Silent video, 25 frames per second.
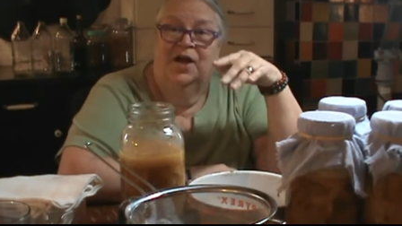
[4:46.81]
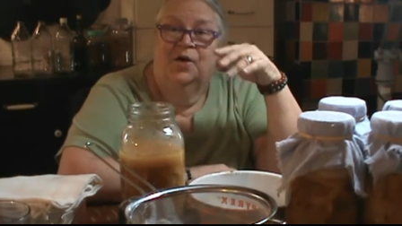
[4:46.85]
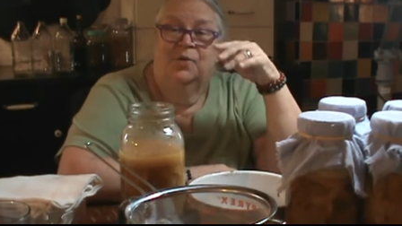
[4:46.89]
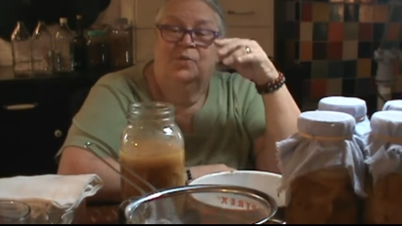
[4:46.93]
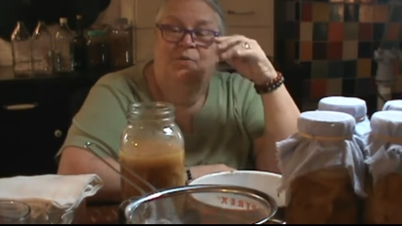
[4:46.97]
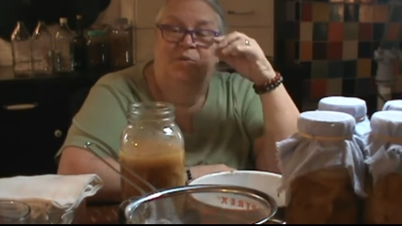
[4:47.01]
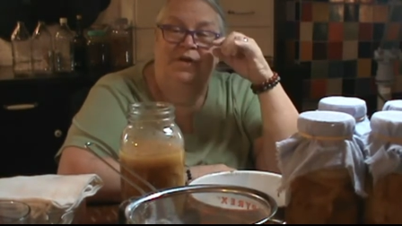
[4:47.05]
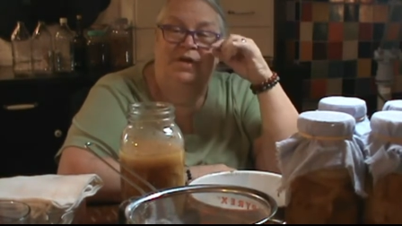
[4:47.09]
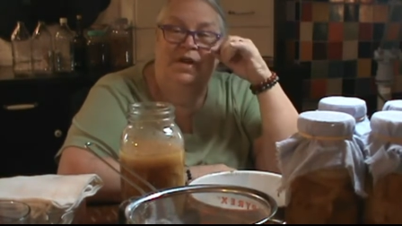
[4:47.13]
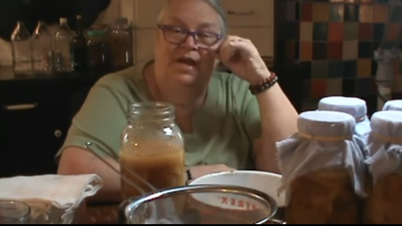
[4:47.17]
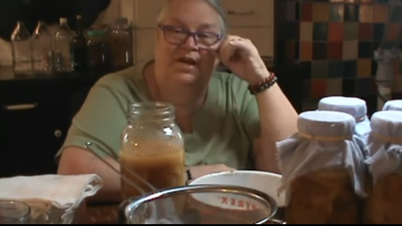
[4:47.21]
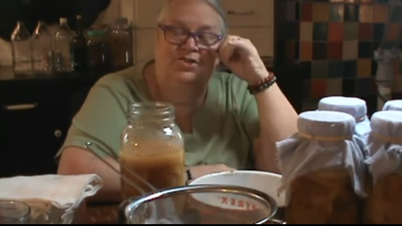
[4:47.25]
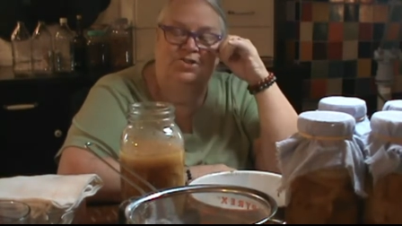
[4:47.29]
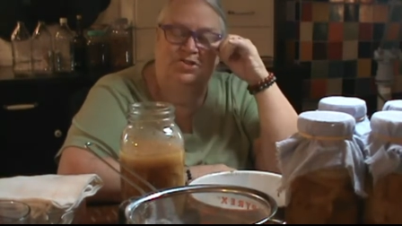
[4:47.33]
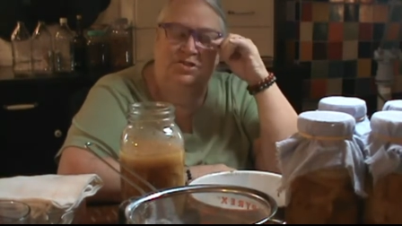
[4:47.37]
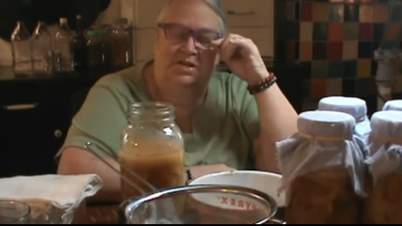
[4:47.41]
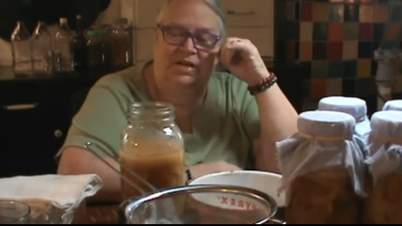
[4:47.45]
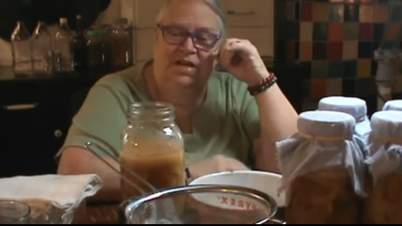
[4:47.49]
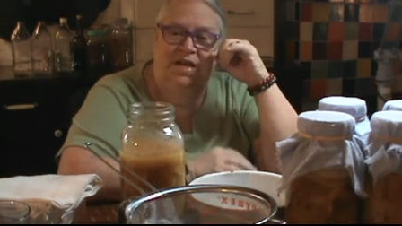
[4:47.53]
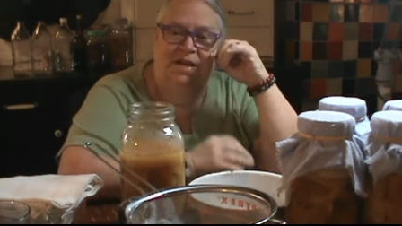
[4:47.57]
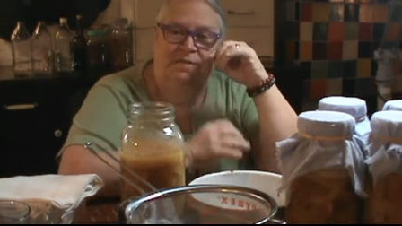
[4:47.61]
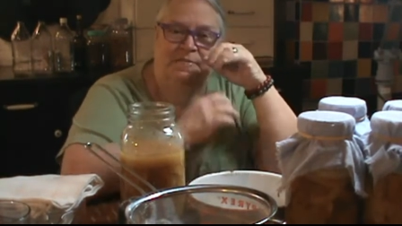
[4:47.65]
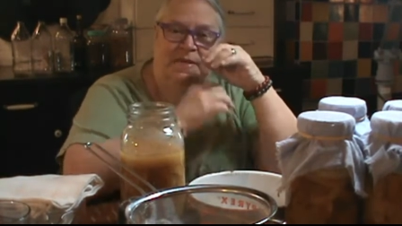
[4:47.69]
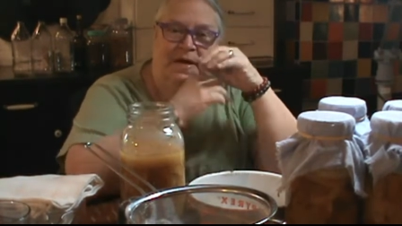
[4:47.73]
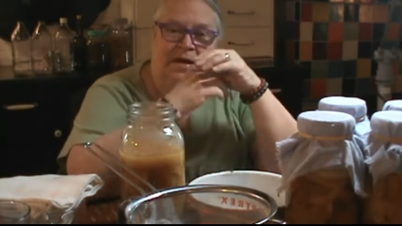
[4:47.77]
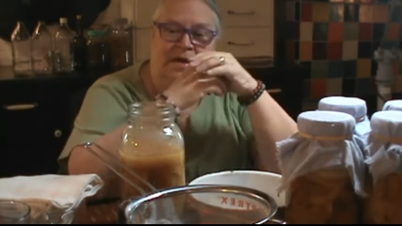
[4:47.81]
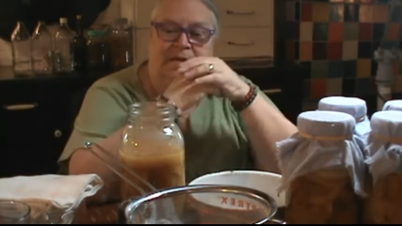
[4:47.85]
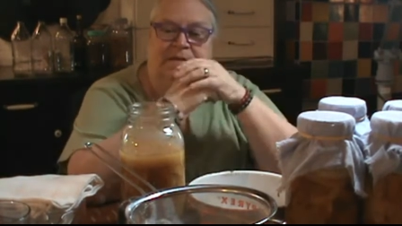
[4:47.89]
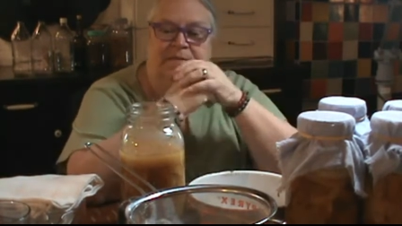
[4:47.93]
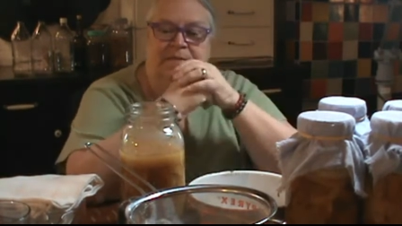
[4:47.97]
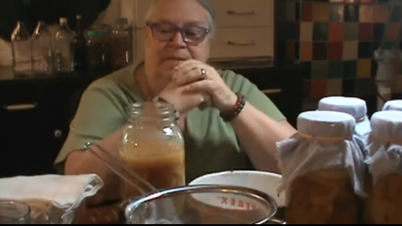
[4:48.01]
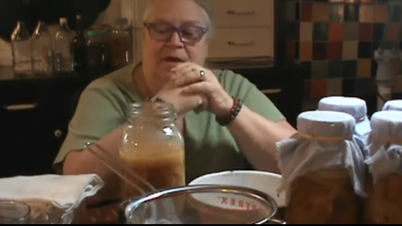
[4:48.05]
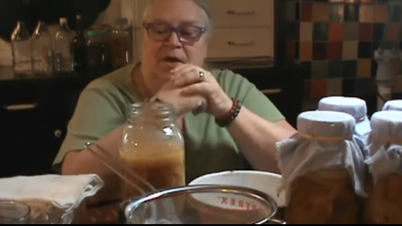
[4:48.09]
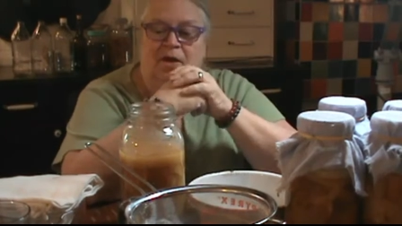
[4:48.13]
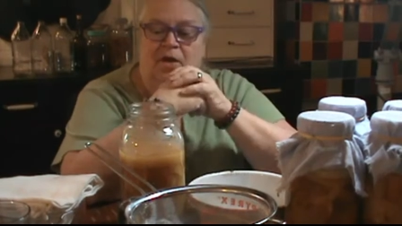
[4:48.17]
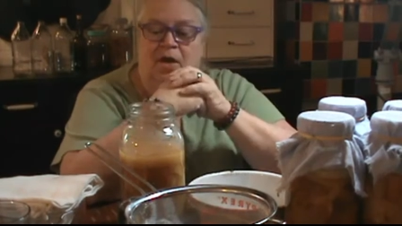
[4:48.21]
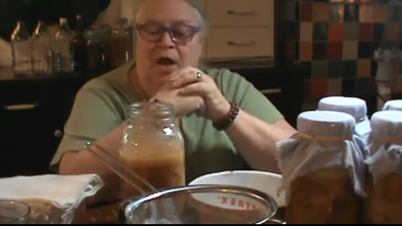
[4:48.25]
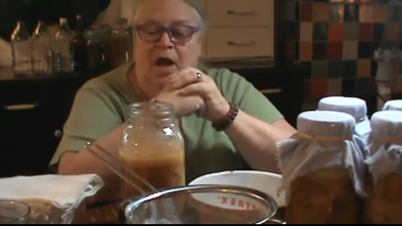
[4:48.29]
We naturally keep that in
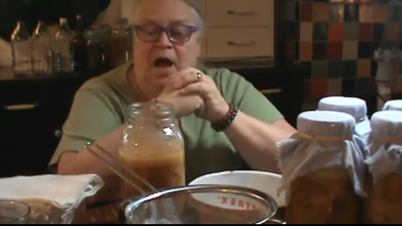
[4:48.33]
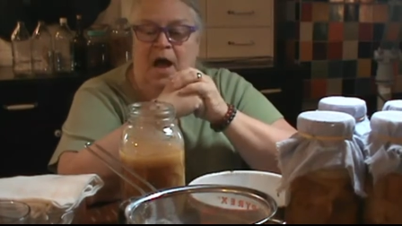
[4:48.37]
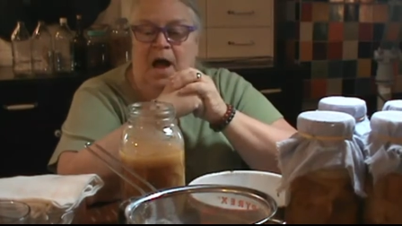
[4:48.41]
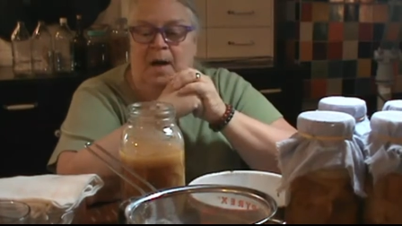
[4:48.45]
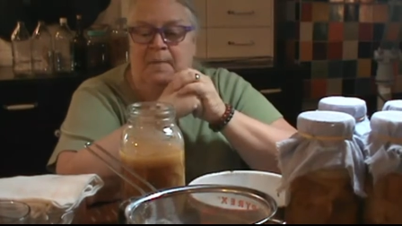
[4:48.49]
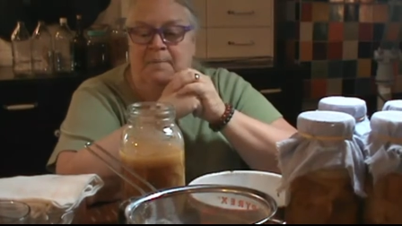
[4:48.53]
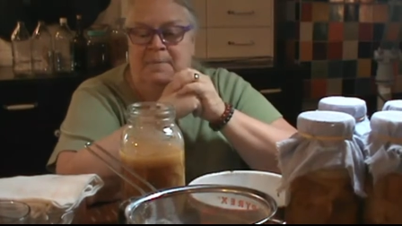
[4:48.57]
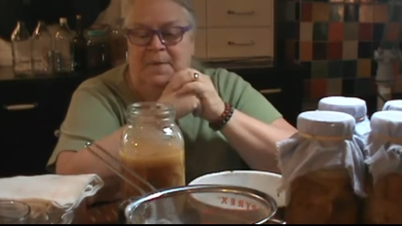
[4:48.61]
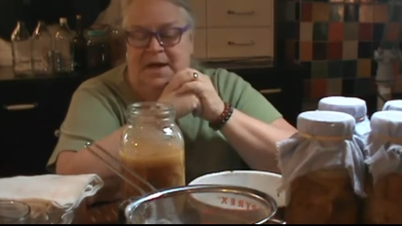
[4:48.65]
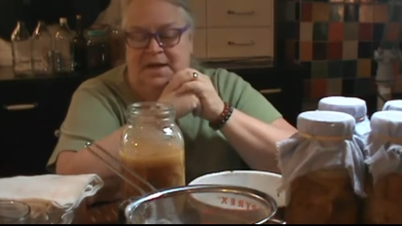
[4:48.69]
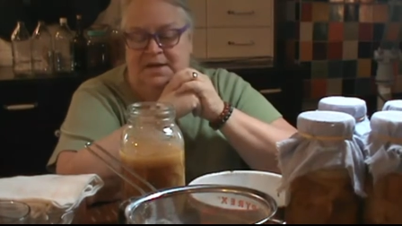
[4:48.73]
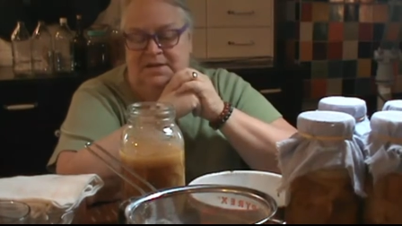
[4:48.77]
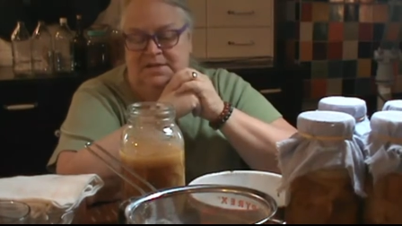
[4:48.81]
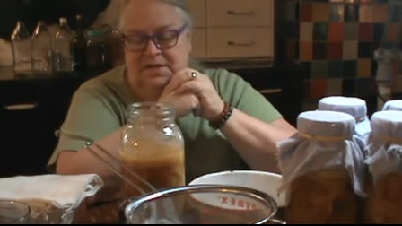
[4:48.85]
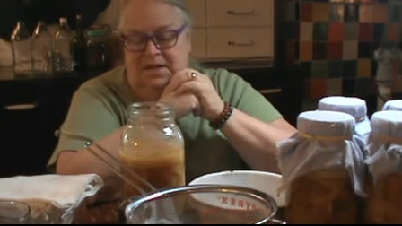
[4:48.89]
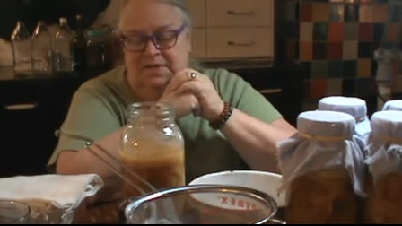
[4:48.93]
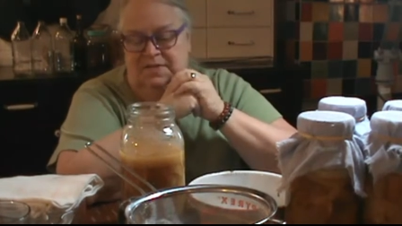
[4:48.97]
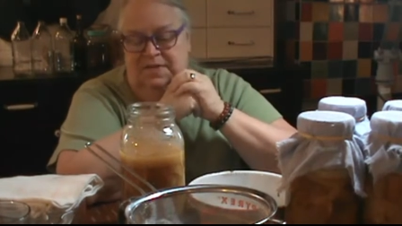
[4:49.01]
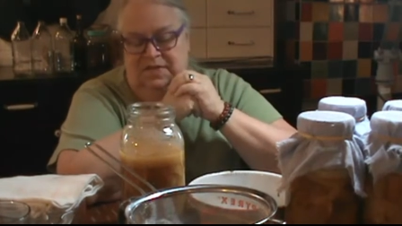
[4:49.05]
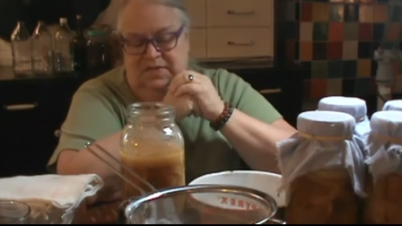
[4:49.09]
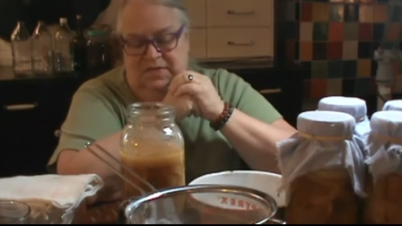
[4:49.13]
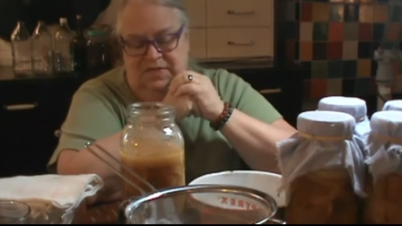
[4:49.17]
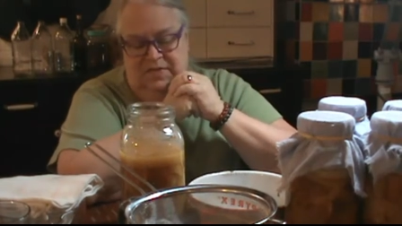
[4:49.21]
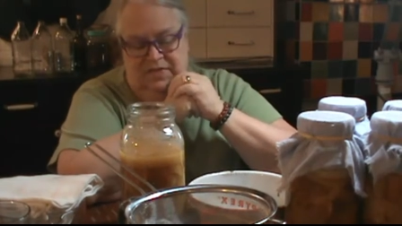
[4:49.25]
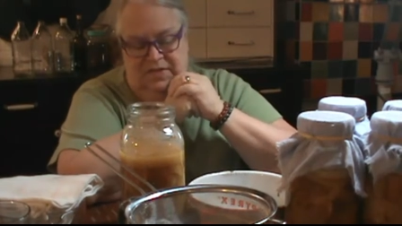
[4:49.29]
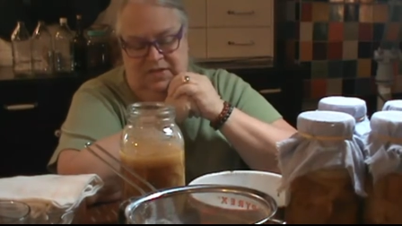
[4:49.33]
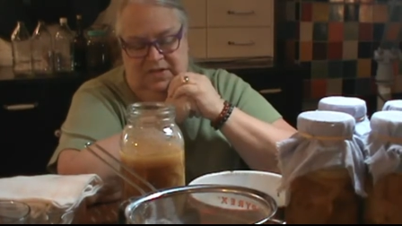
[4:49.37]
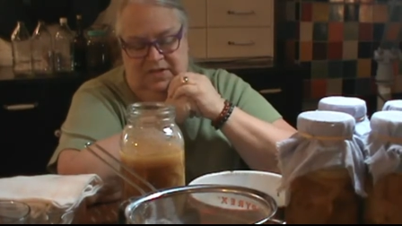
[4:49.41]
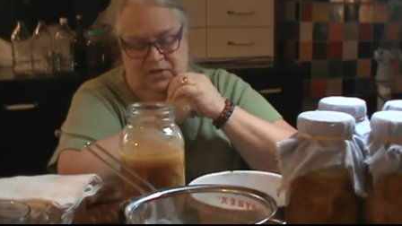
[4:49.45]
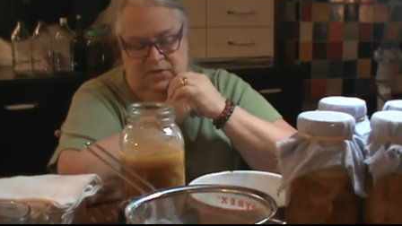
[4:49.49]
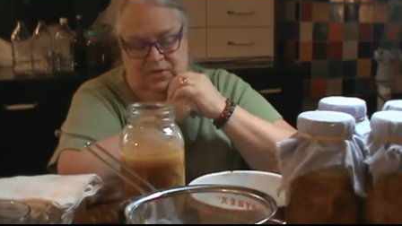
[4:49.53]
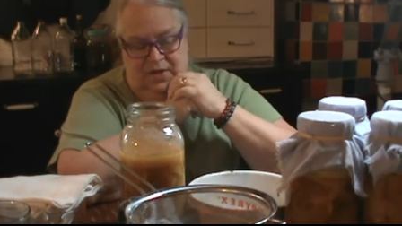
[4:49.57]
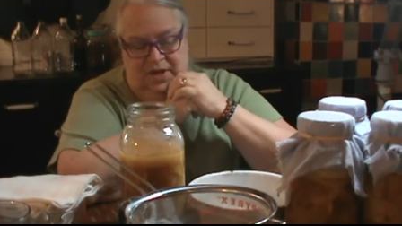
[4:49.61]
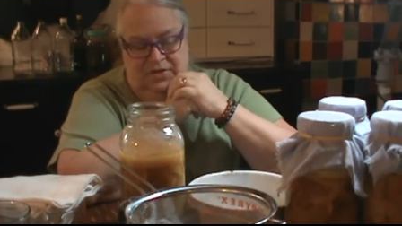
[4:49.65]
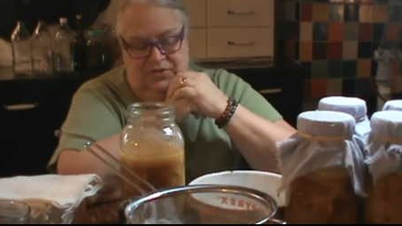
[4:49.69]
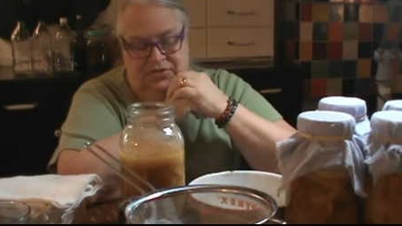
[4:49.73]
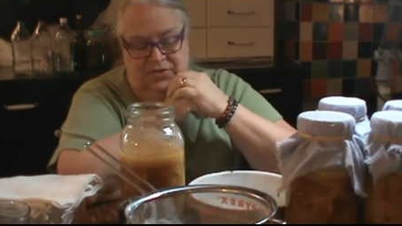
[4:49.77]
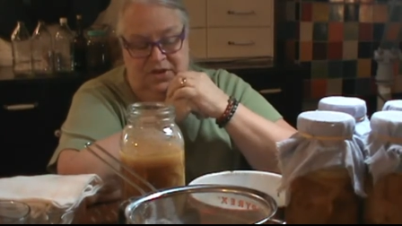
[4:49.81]
there. But this is a little
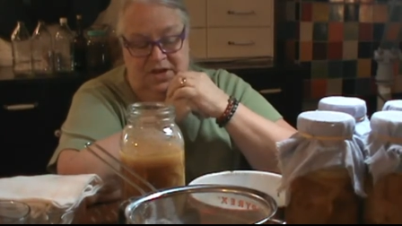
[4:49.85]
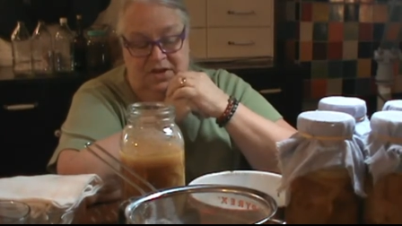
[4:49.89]
extra,